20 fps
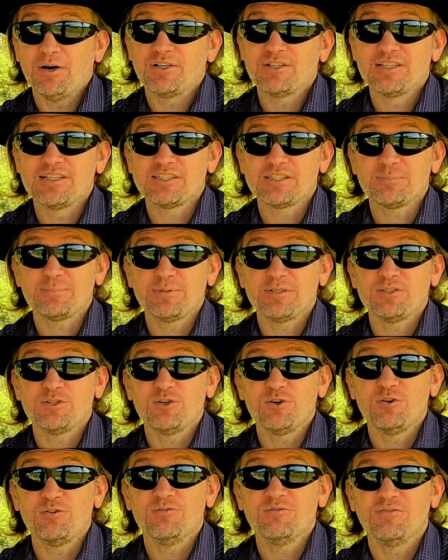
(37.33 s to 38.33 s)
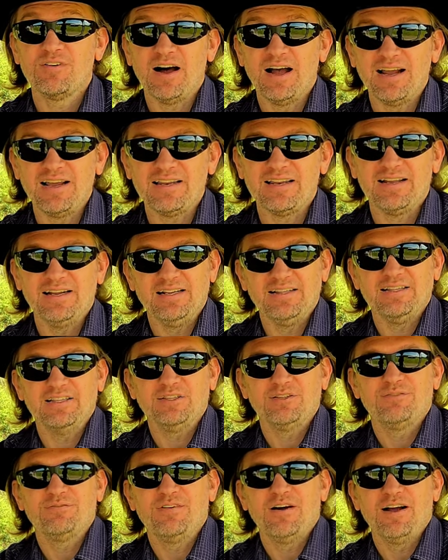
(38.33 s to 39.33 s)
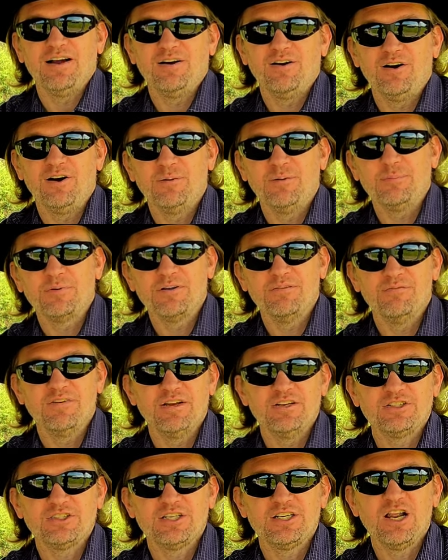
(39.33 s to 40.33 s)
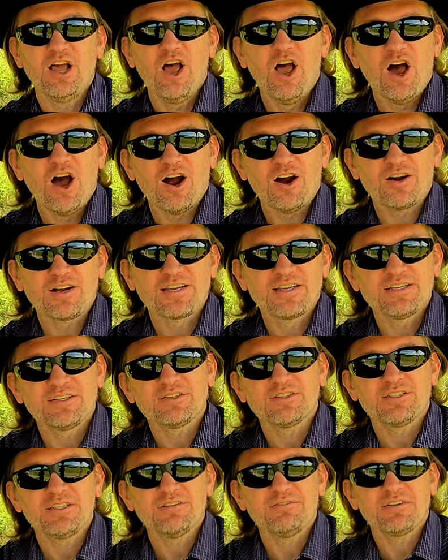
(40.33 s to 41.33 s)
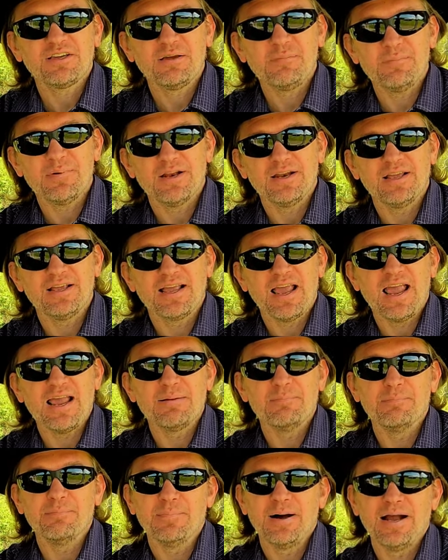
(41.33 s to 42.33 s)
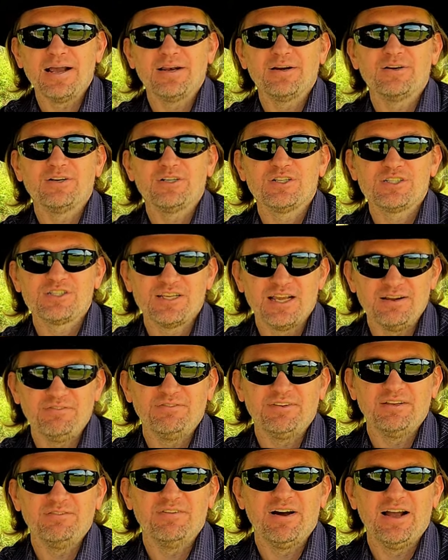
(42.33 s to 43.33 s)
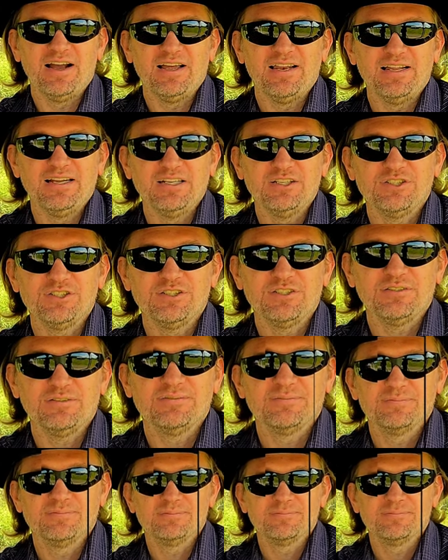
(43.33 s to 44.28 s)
Participants who violate this firearm convention are guilty of committing a minor safety violation.